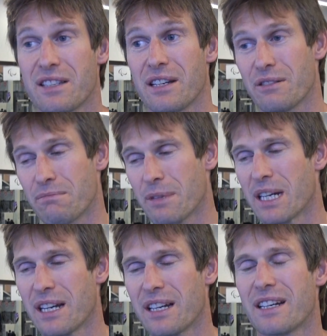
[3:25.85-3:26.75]
So
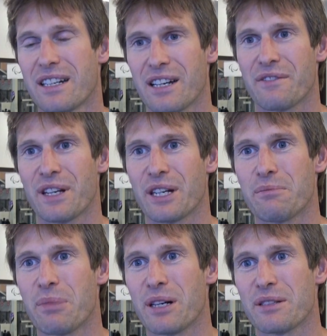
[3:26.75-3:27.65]
hopefully I
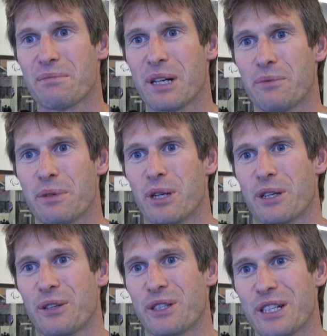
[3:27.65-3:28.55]
can part, part with my
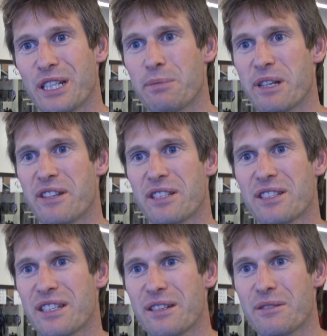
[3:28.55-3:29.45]
knowledge and
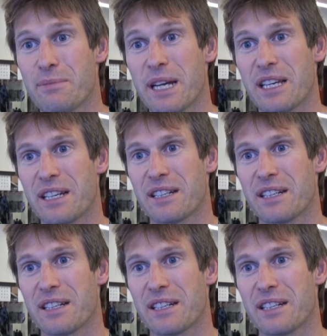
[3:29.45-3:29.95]
experience to, to make it